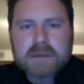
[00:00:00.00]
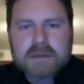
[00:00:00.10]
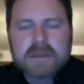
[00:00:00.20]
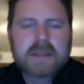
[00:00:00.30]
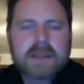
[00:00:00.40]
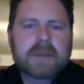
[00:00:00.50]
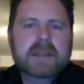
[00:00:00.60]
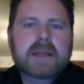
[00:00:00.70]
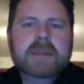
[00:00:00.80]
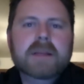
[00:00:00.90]
geez, how many
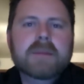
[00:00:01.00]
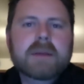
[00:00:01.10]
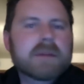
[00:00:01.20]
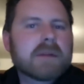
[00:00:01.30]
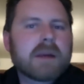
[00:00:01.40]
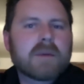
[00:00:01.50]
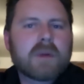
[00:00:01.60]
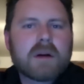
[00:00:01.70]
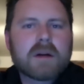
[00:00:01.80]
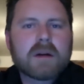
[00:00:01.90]
times did I maybe do that
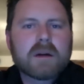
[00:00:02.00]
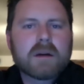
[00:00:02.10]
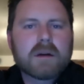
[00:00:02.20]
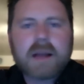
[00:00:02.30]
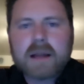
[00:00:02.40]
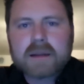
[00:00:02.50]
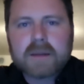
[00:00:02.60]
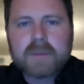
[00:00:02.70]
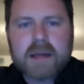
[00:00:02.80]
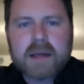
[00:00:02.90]
wrong or, or not the
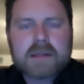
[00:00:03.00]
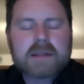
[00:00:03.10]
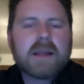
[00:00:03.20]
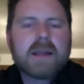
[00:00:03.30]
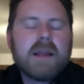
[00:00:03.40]
best?